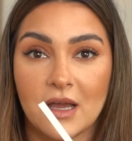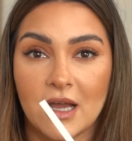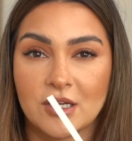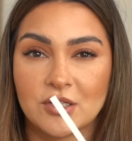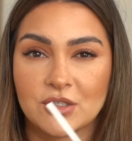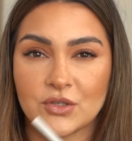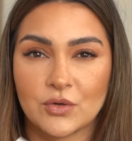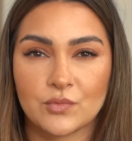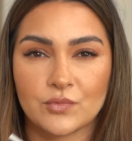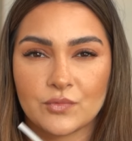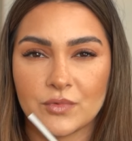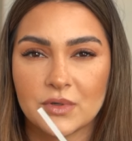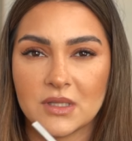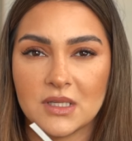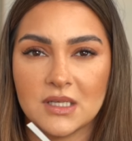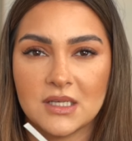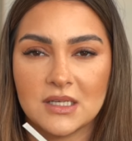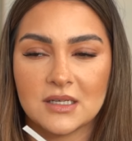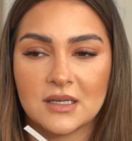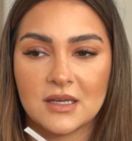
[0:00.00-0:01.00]
I don't
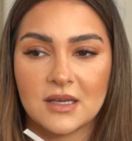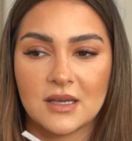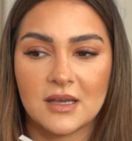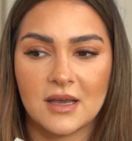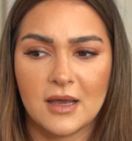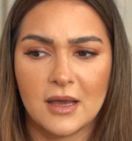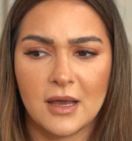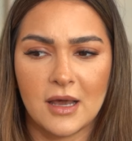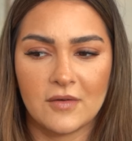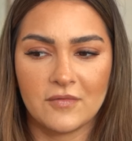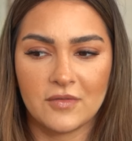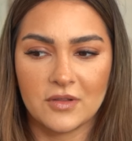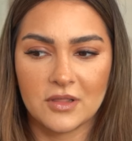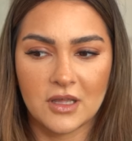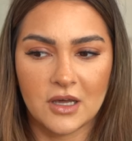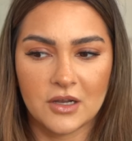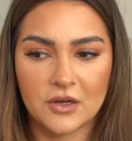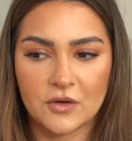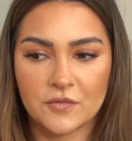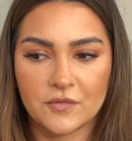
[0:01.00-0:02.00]
really have a
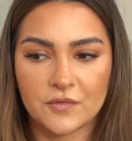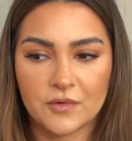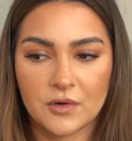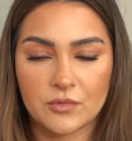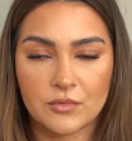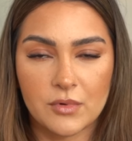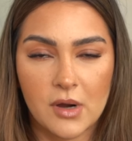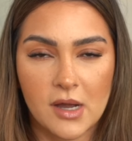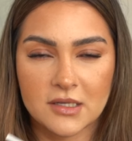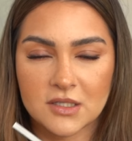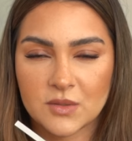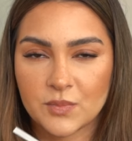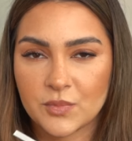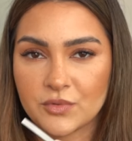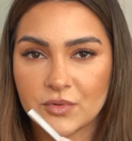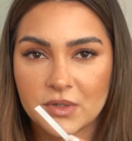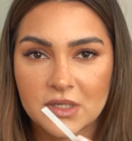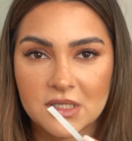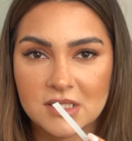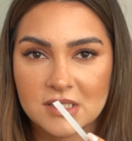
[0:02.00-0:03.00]
lot of
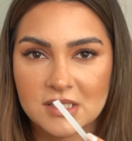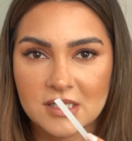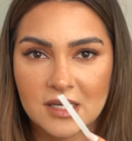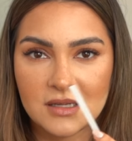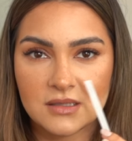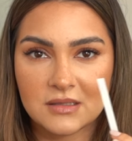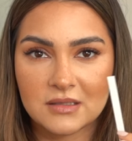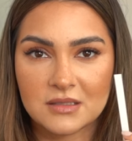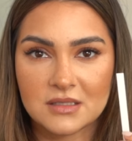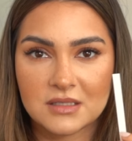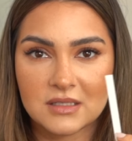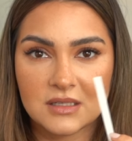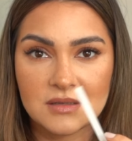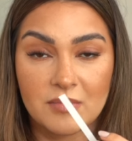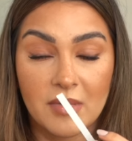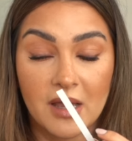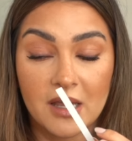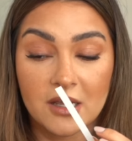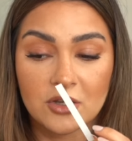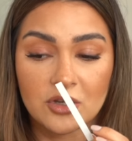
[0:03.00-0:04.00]
raspberry scents in
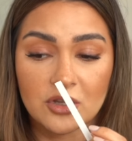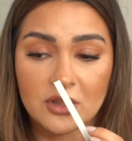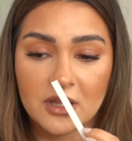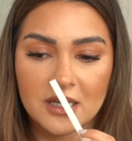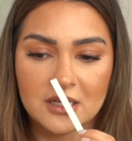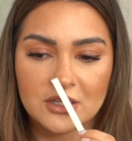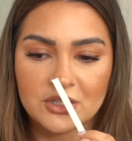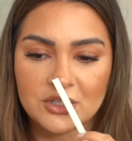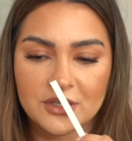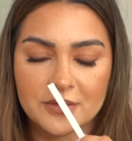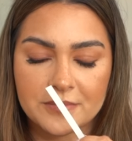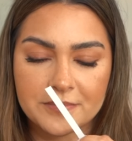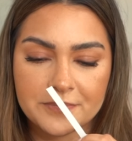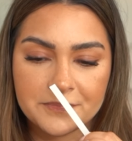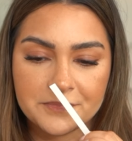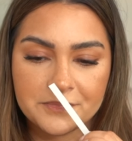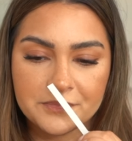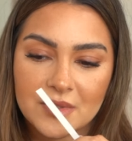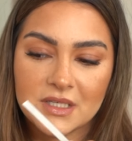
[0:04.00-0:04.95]
my collection.